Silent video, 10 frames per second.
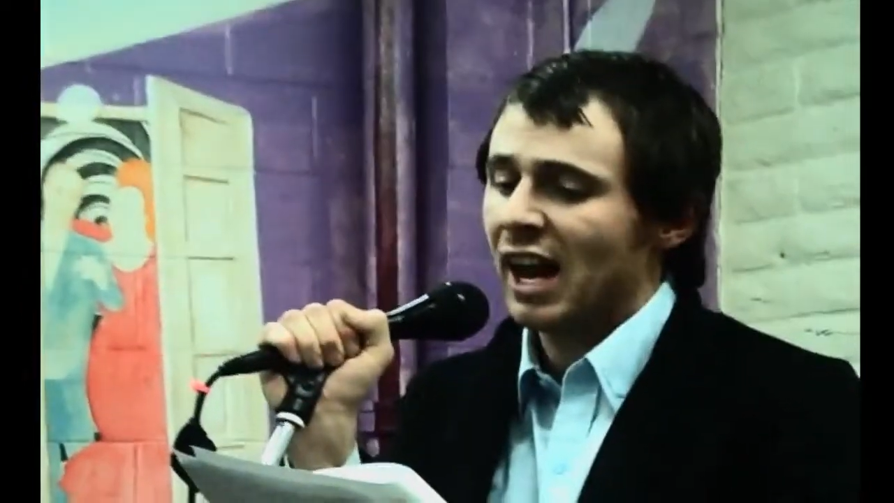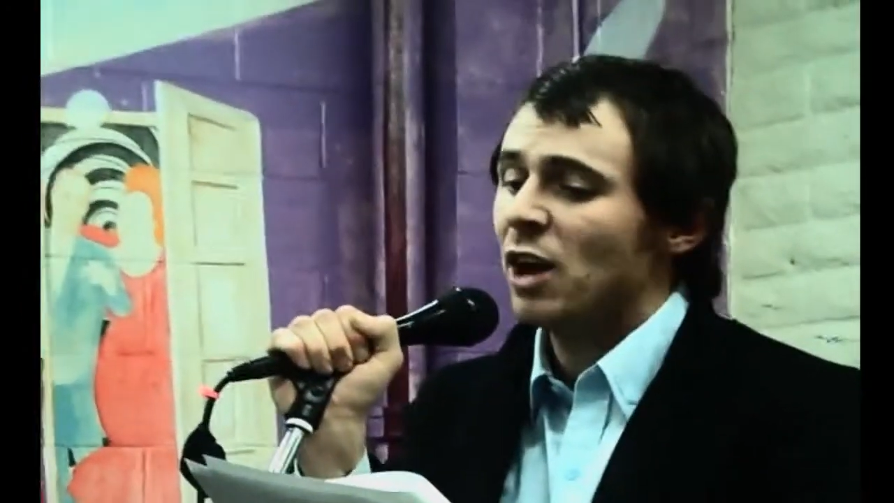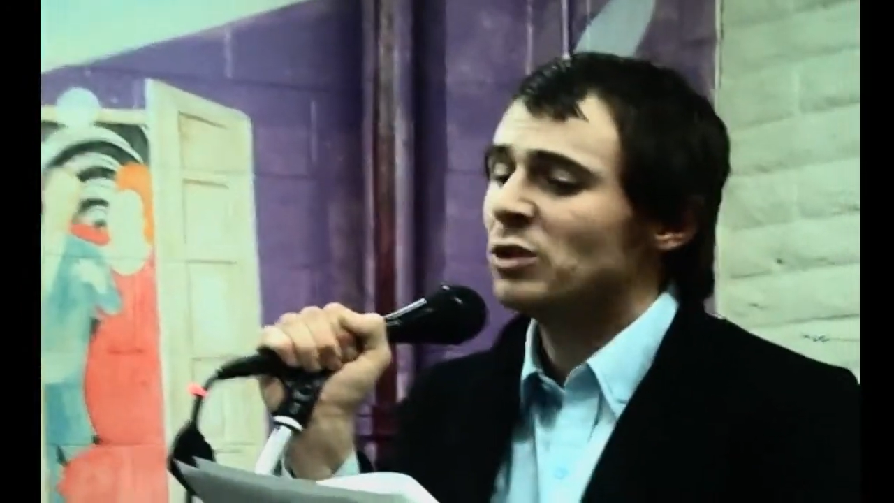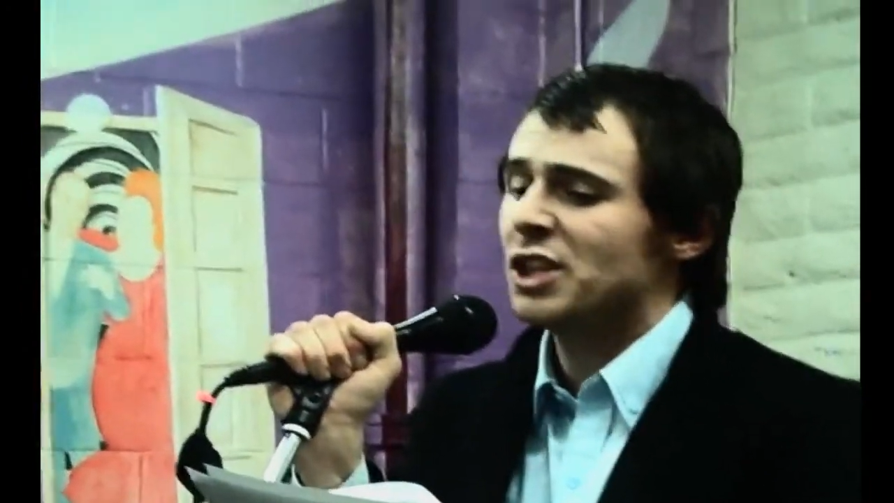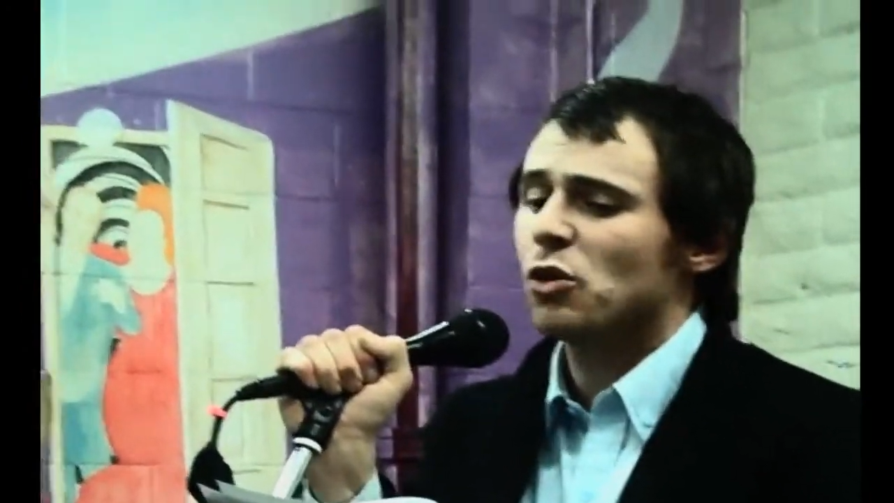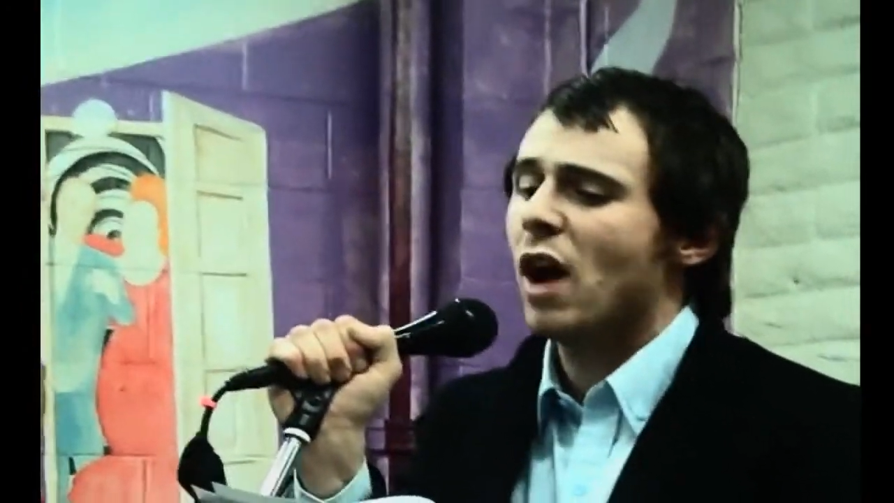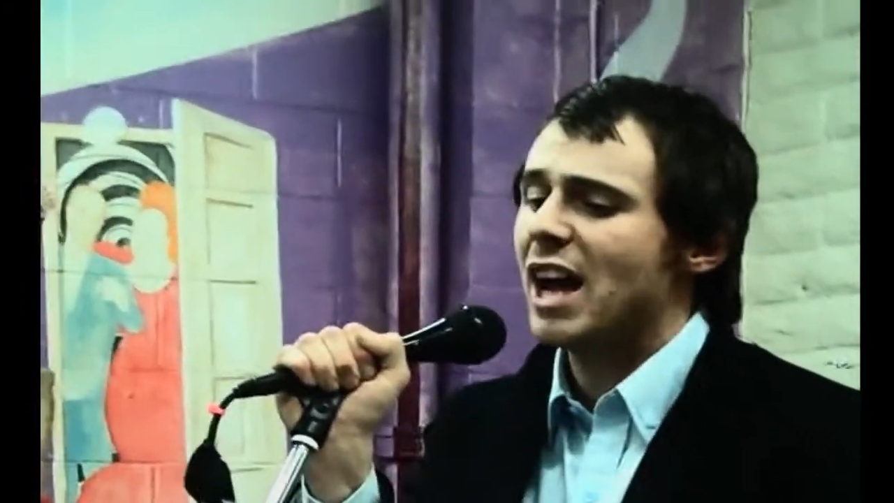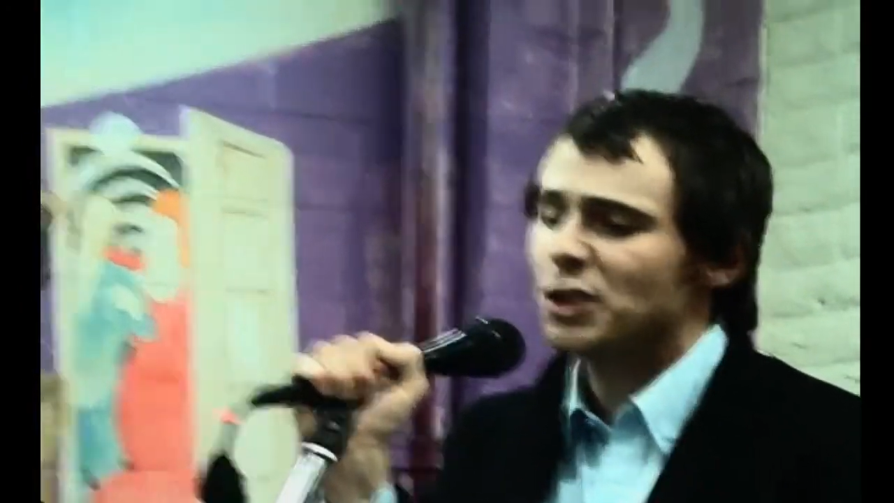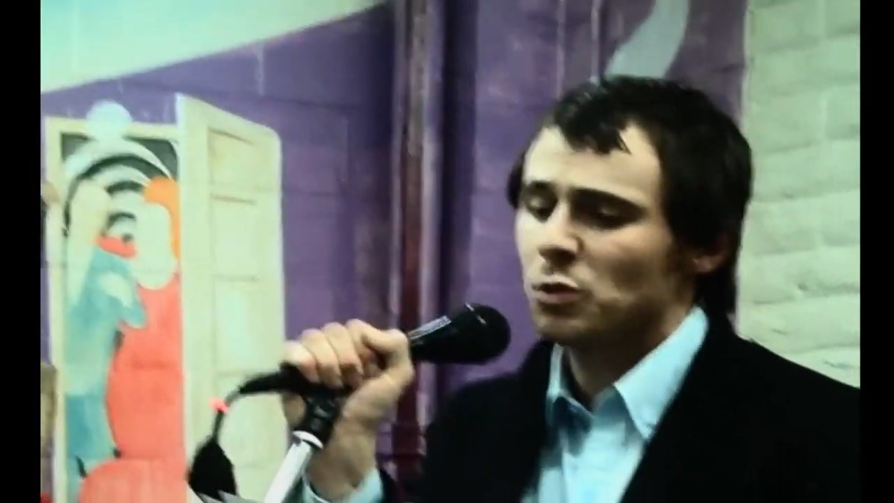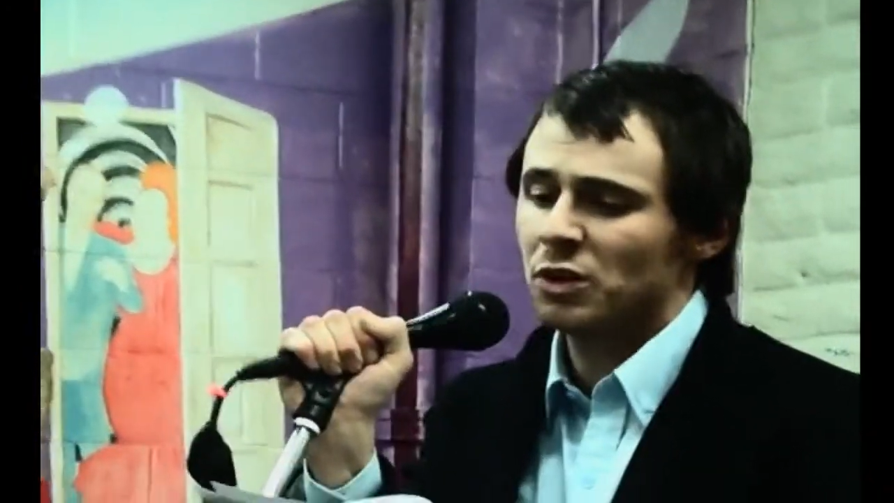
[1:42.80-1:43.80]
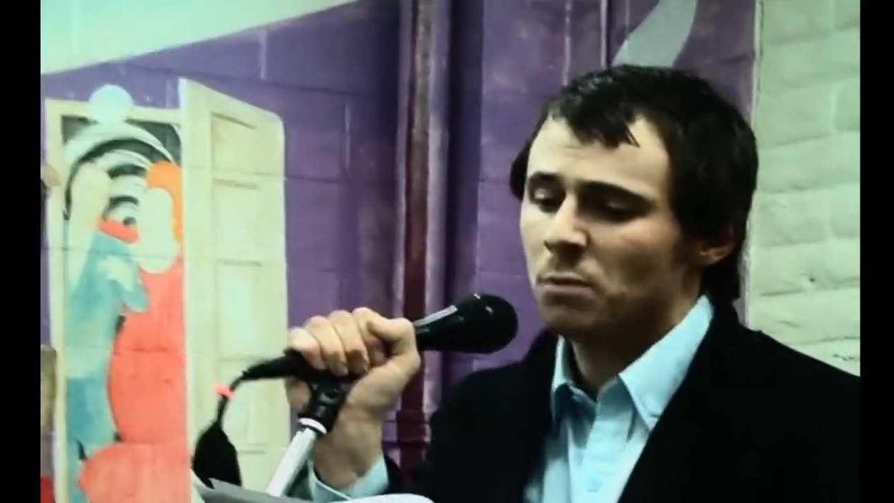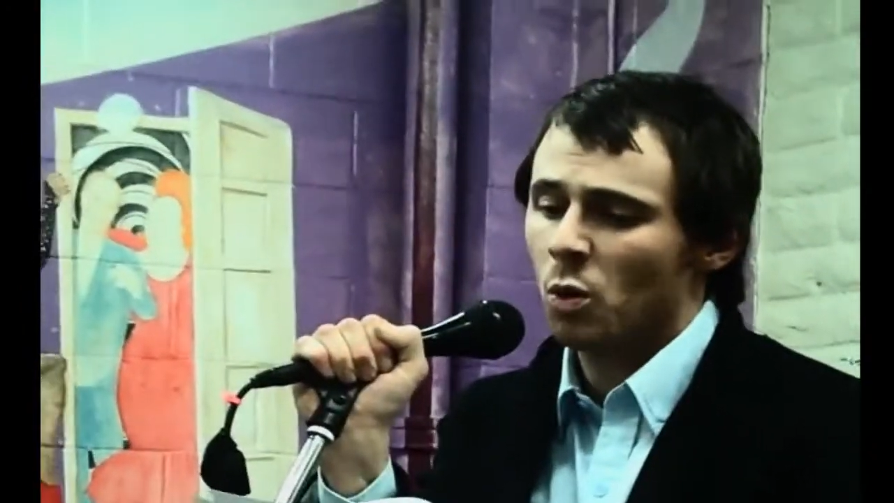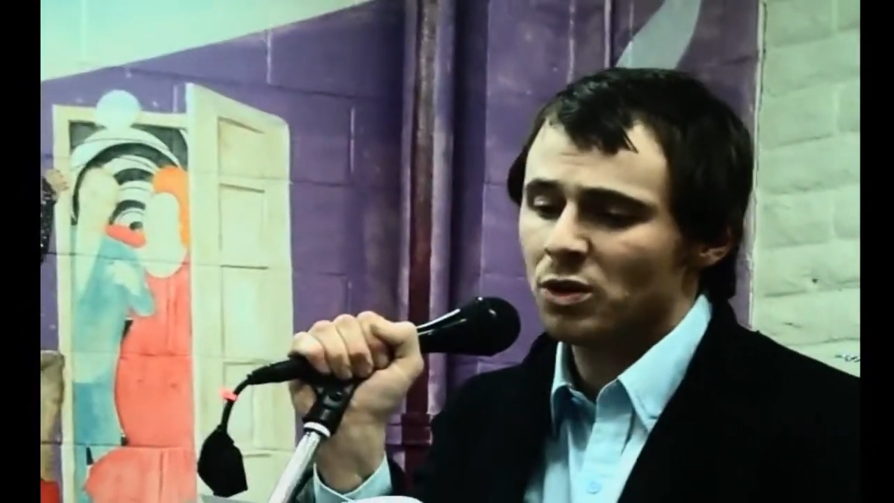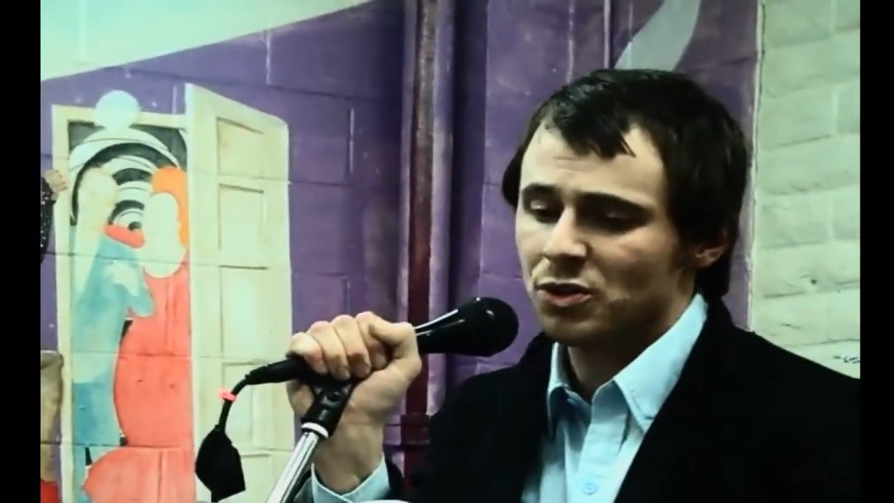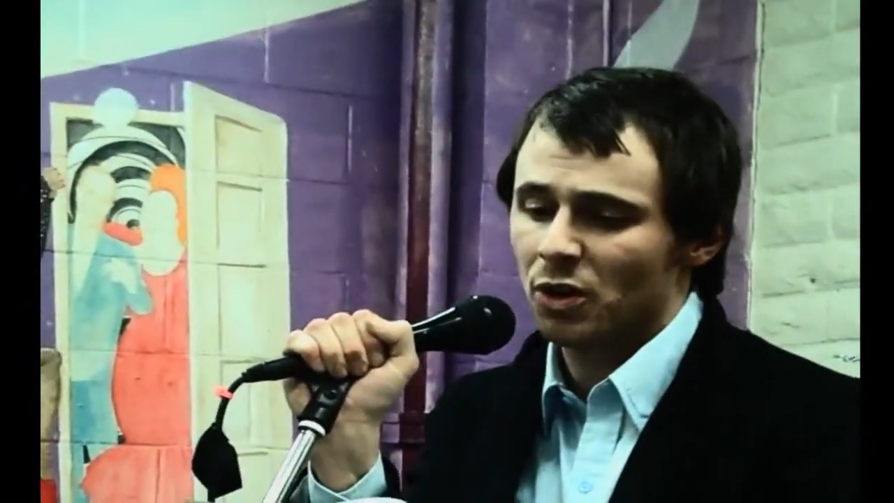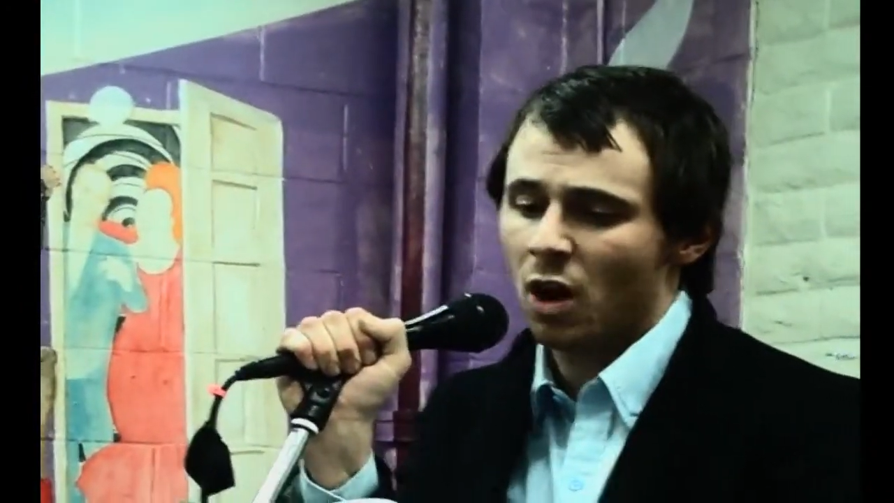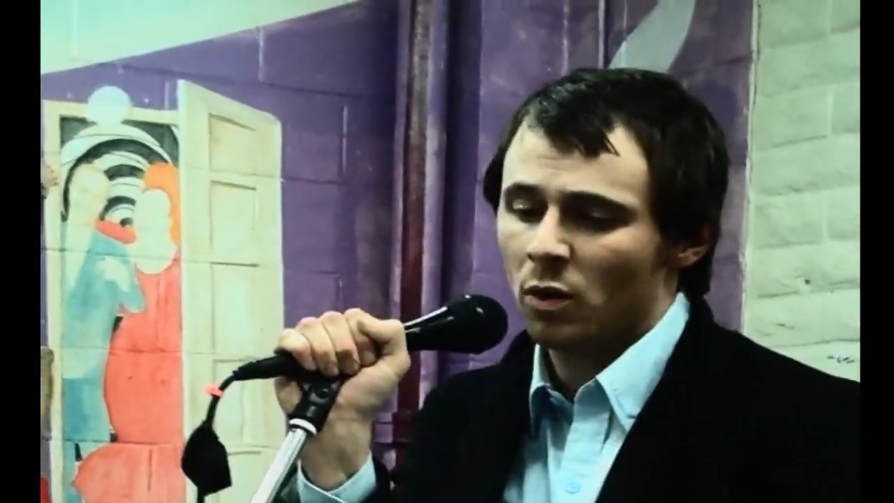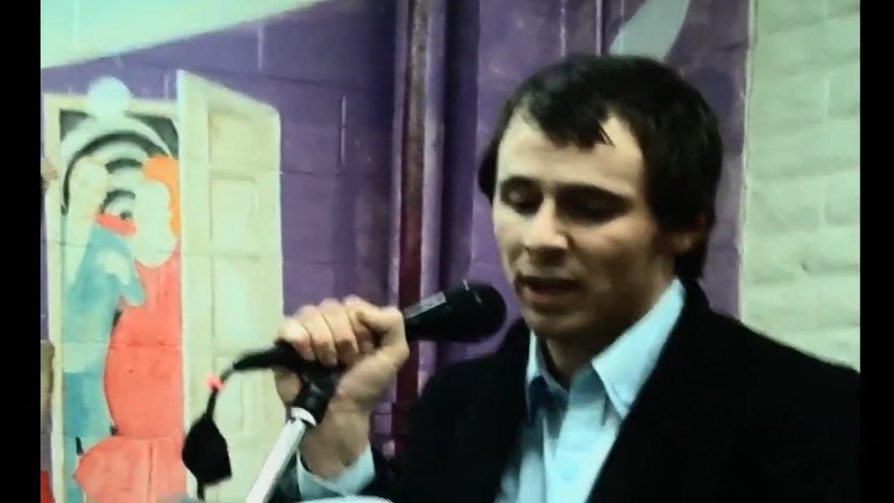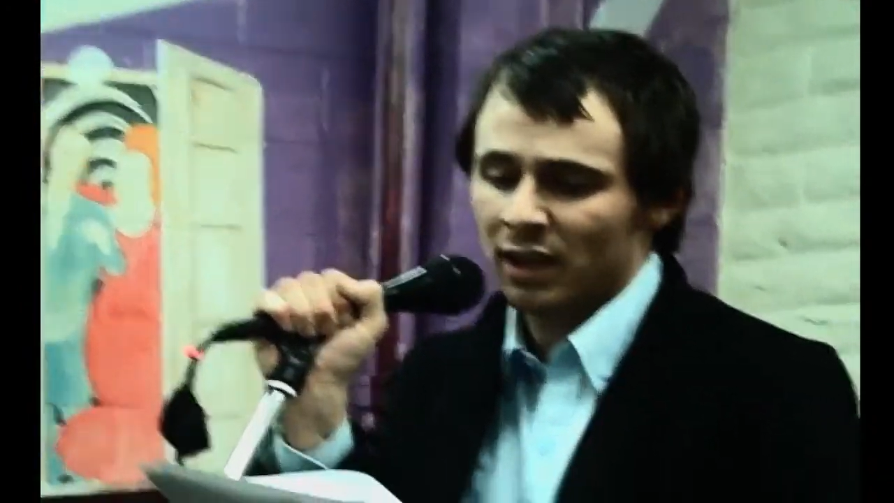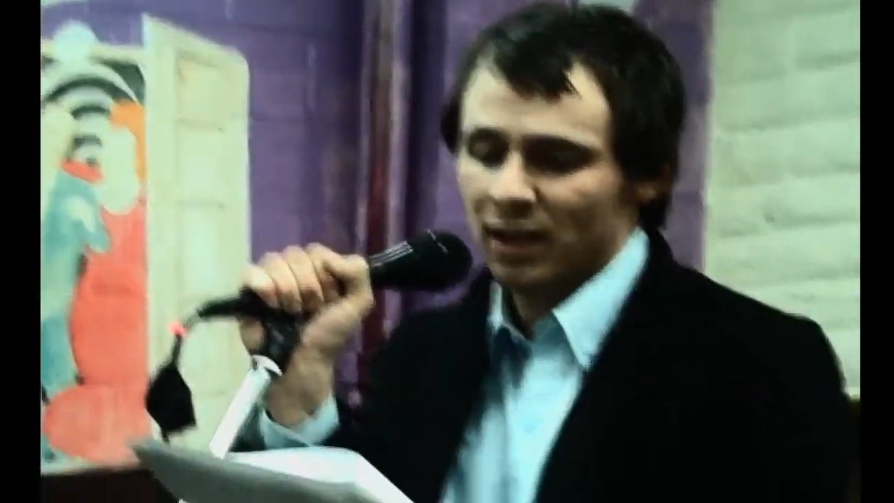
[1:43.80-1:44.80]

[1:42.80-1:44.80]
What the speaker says: I only crash when the moors are going.